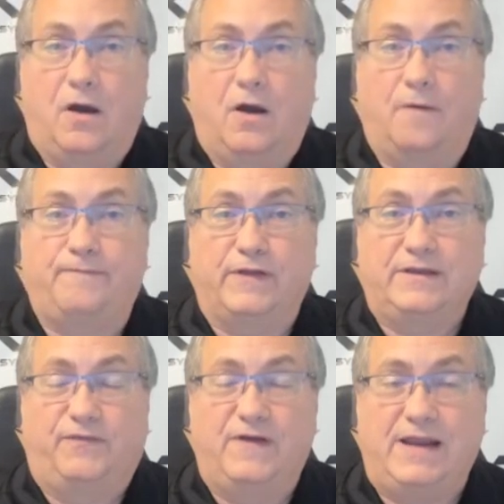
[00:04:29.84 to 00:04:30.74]
Hopefully
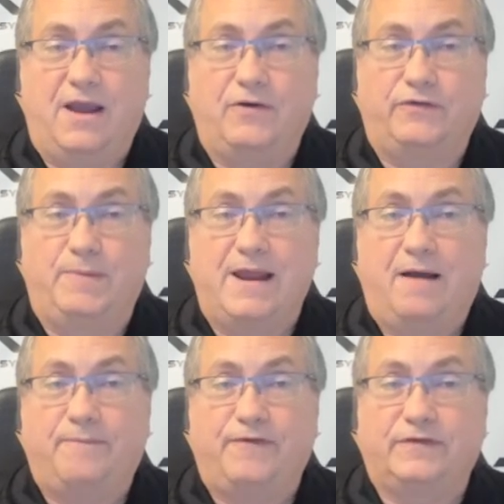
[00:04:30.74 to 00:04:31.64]
this video has been
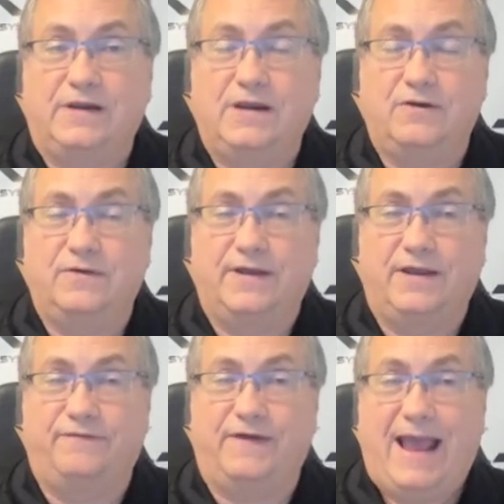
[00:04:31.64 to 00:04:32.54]
helpful to you.
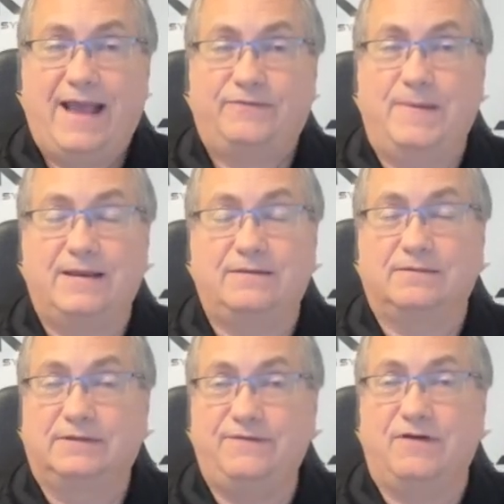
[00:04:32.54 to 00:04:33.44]
If it has been,
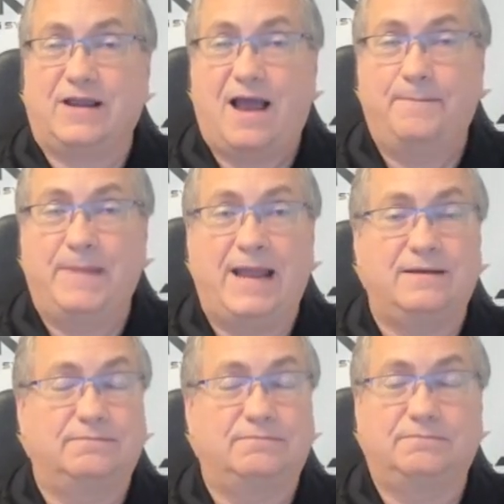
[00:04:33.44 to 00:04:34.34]
leave a comment,
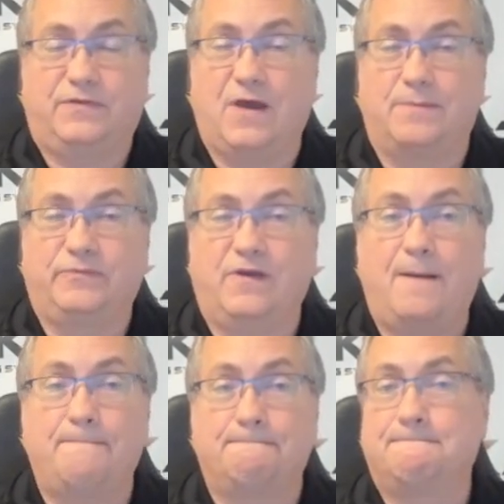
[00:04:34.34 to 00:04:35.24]
thumbs
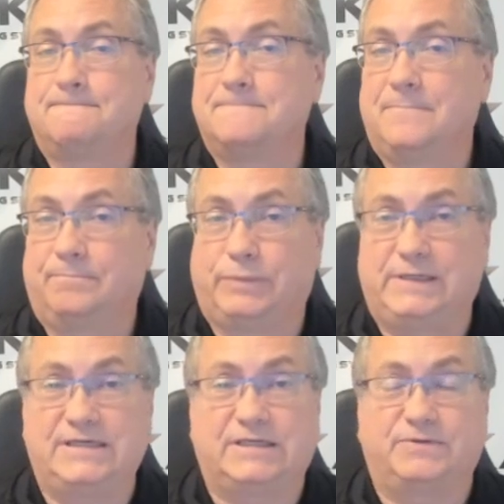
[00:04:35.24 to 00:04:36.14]
up,
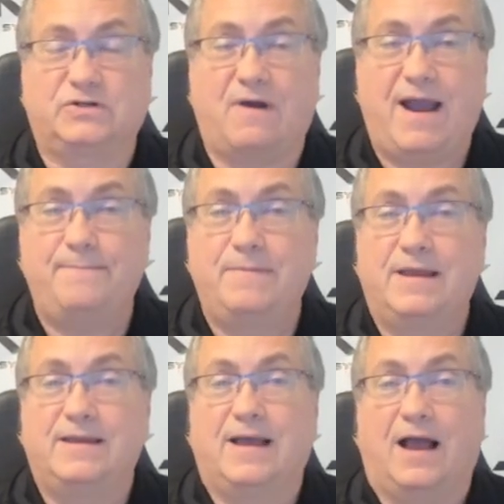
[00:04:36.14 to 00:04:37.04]
please subscribe.
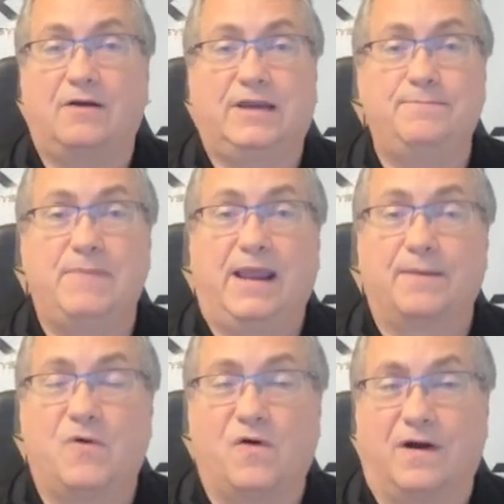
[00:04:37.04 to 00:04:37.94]
I'll keep
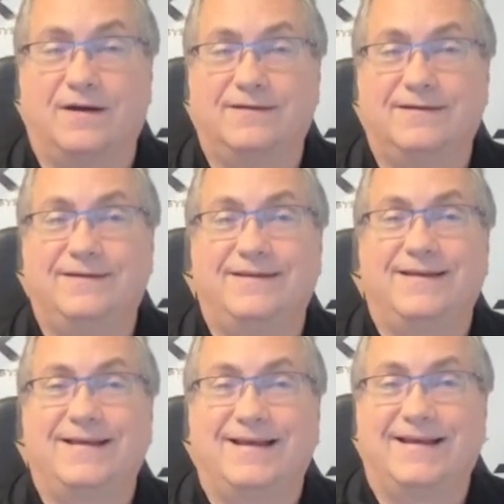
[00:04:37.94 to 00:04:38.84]
making more.
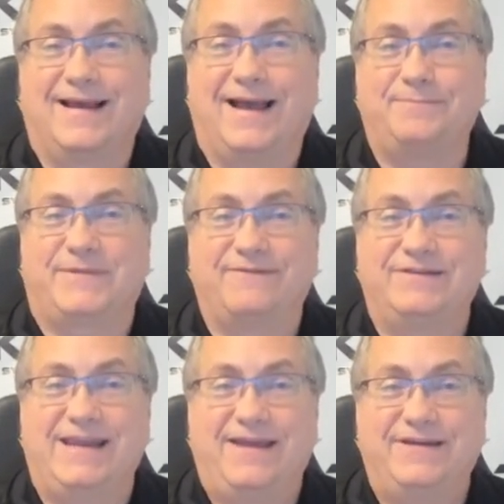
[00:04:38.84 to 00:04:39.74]
I'm
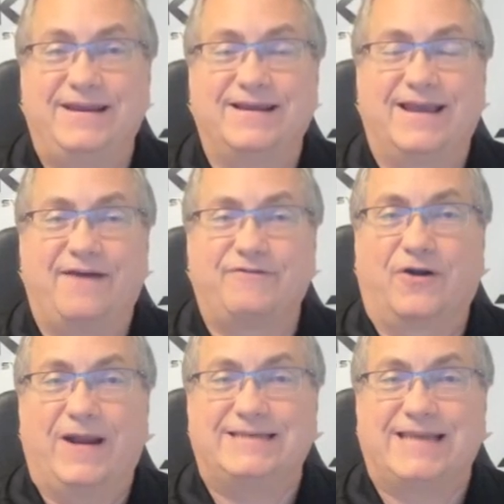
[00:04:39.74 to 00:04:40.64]
Kevin Davey. Have a
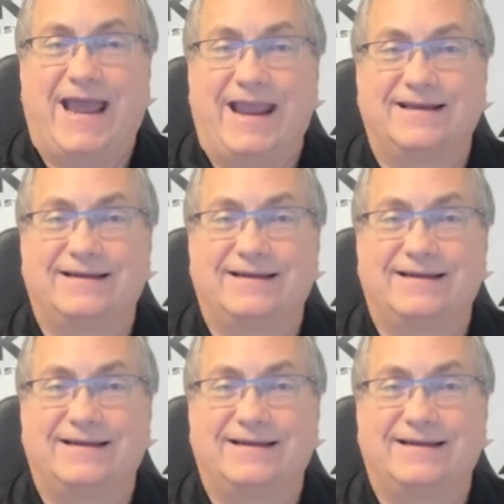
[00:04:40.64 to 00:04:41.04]
great day.